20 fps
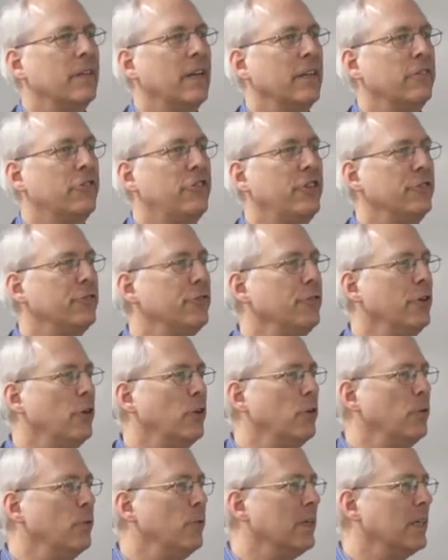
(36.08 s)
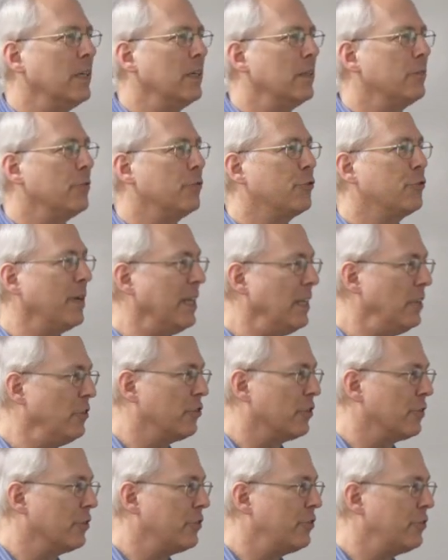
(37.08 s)
and she's no uh,
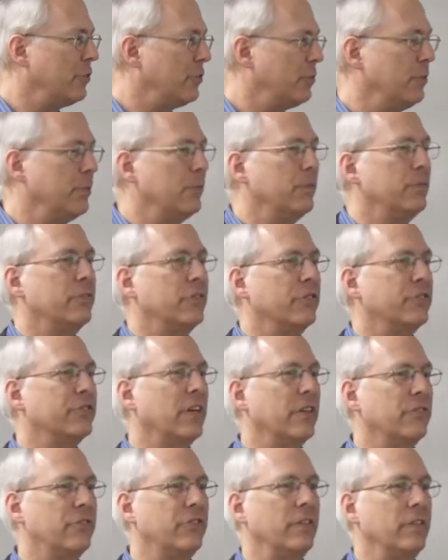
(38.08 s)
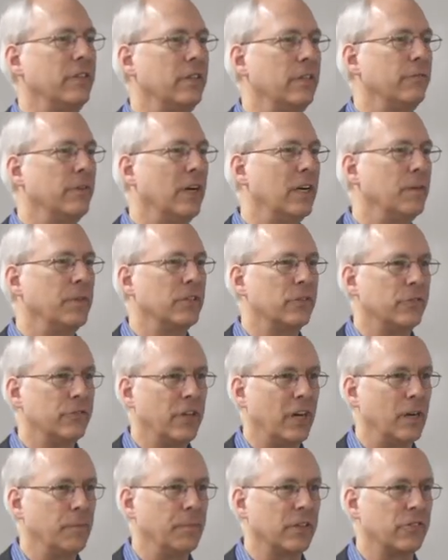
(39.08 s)
stranger to discussing environmental
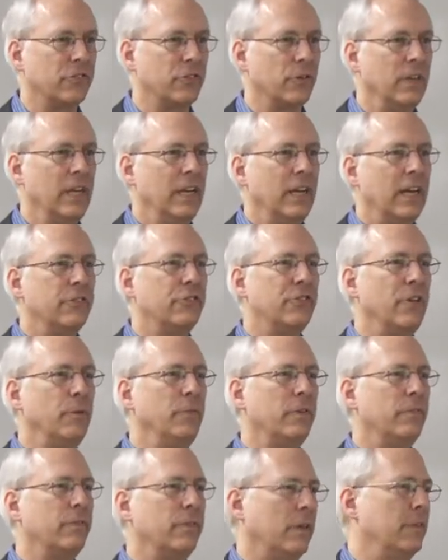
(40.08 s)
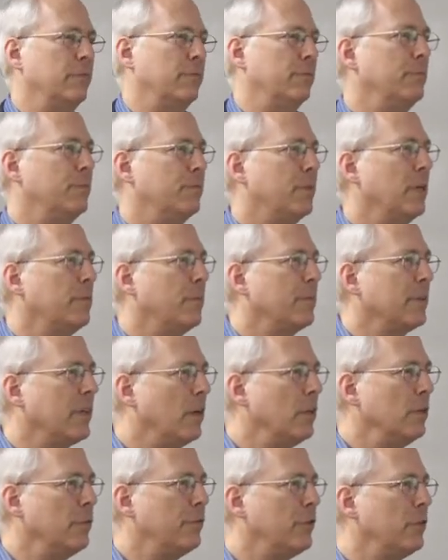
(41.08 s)
topics. So as some of, uh, probably
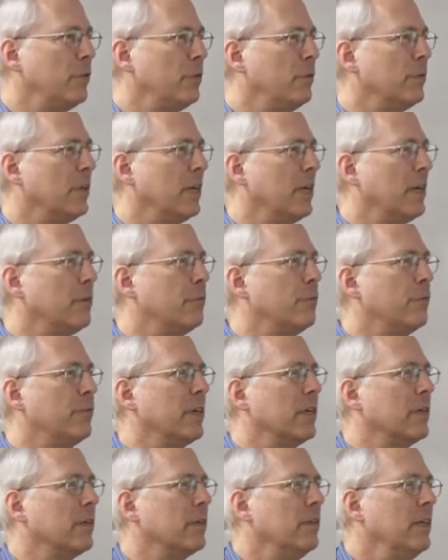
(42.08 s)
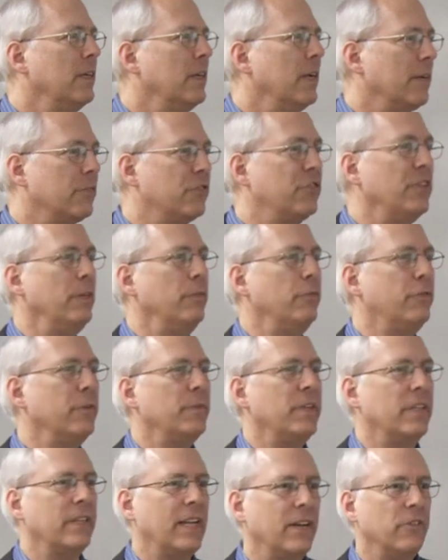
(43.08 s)
all of you have, uh, have seen
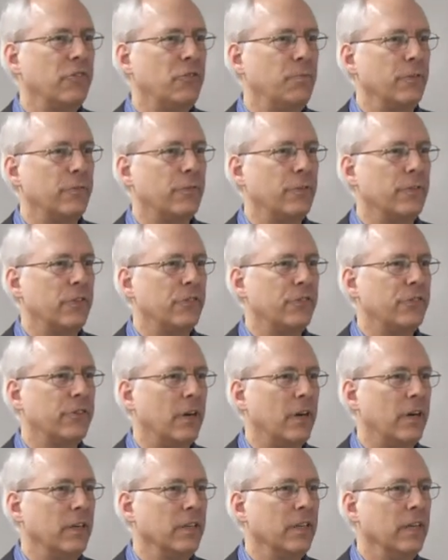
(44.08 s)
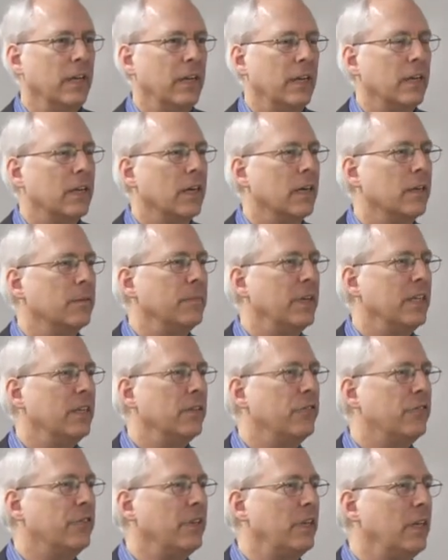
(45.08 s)
from the announcement for this talk, uh,
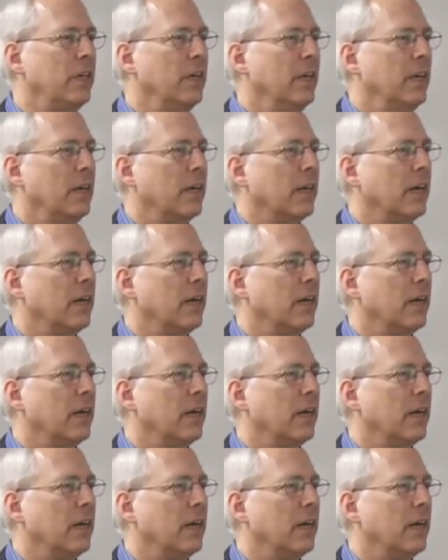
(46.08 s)
Megan's the,